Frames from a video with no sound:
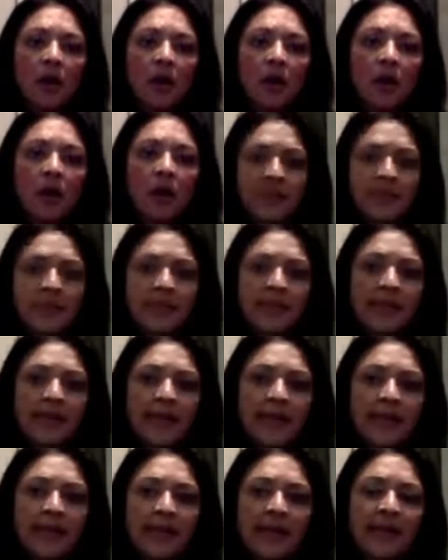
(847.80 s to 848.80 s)
are dealing
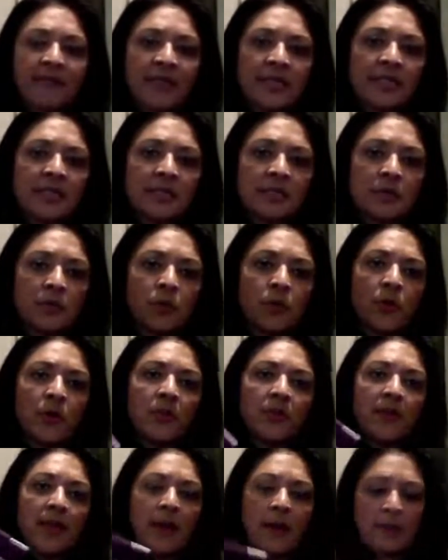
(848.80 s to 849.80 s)
with aging
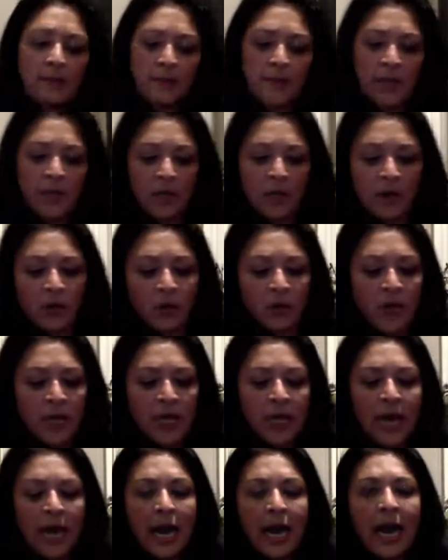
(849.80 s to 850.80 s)
parents and having to,
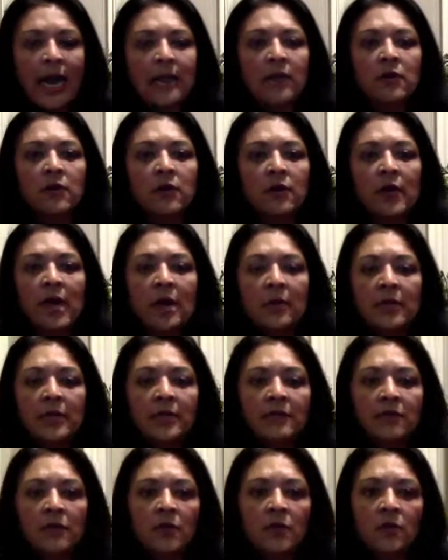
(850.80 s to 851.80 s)
I don't know how
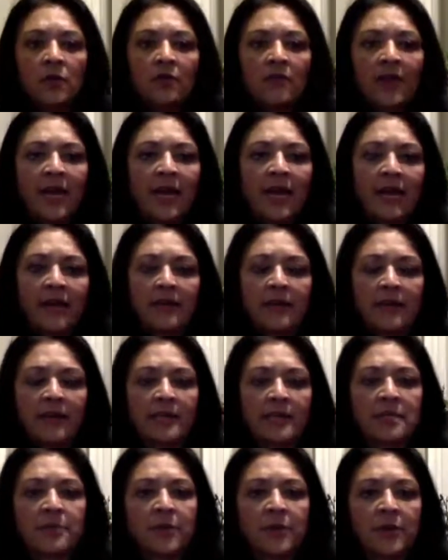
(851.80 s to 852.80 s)
many of you have had the
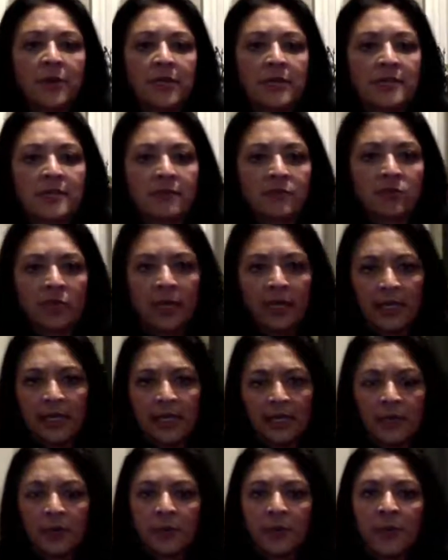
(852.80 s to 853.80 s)
experience of trying to
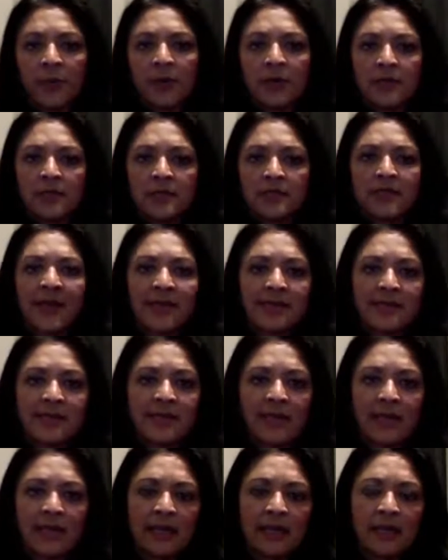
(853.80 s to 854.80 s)
get your parents
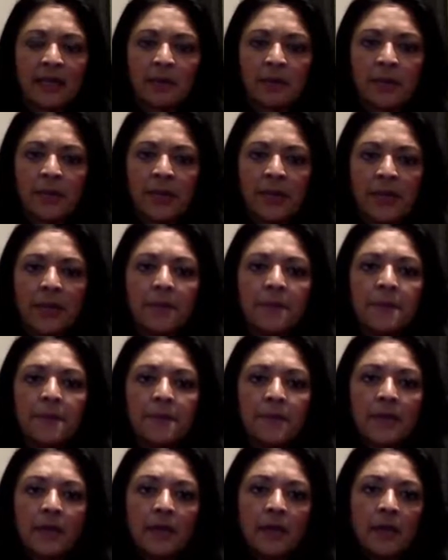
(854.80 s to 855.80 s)
vaccinated, but
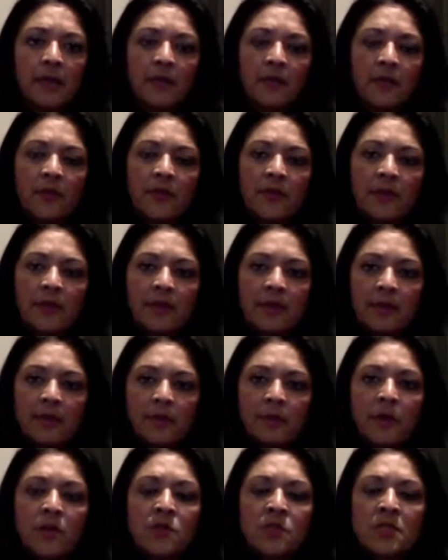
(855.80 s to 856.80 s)

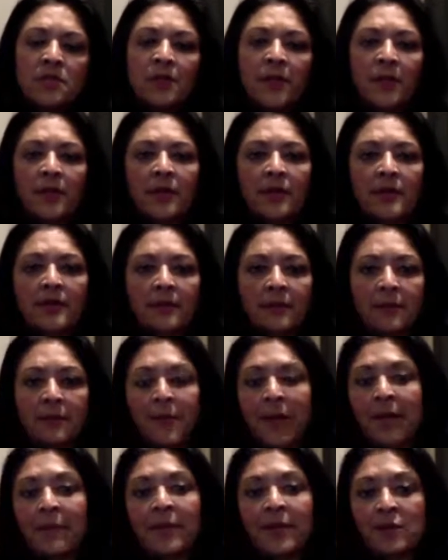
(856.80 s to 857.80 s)

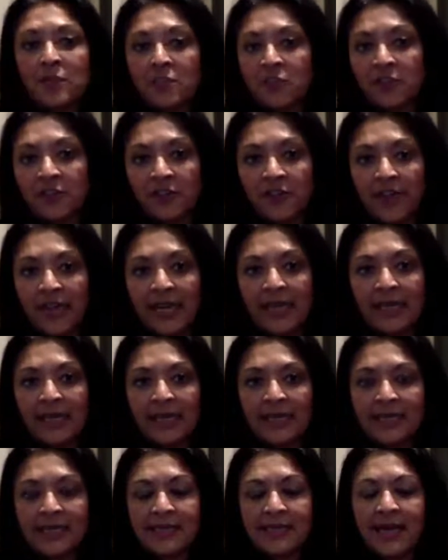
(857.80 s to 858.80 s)
my parents are in their
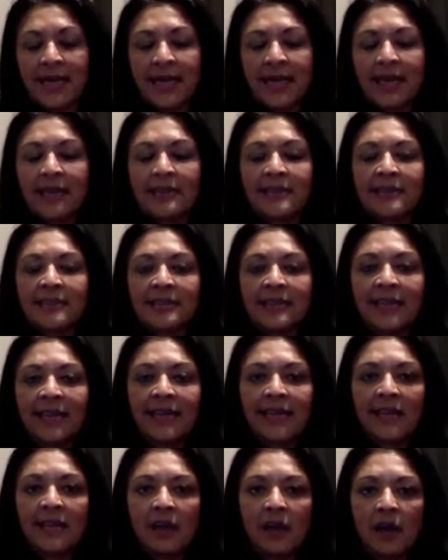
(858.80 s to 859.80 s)
80s, and
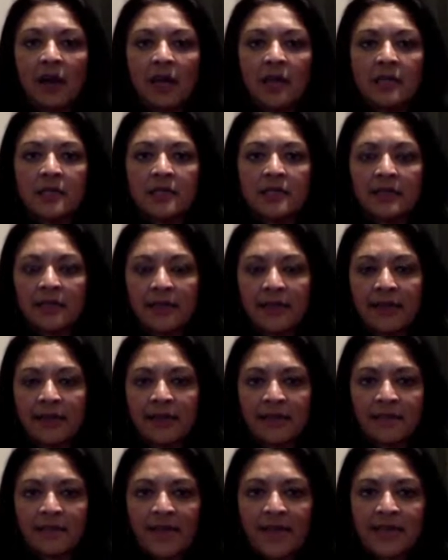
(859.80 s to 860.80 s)
getting on to get
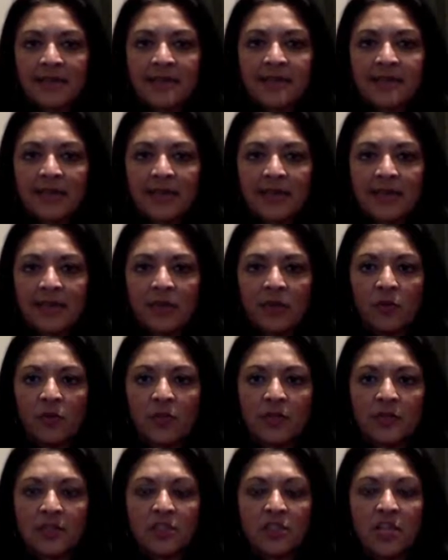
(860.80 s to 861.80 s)
them vaccinated
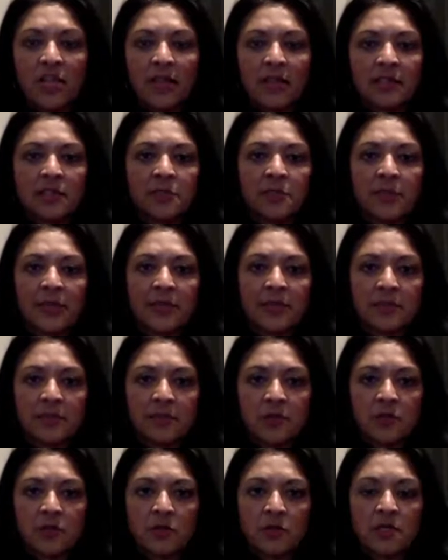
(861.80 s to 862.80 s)
was a challenge because
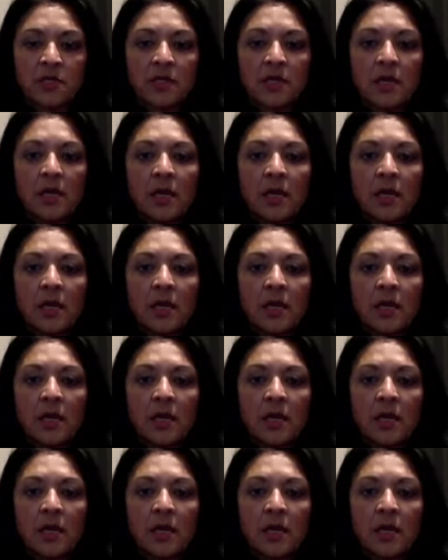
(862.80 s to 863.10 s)
most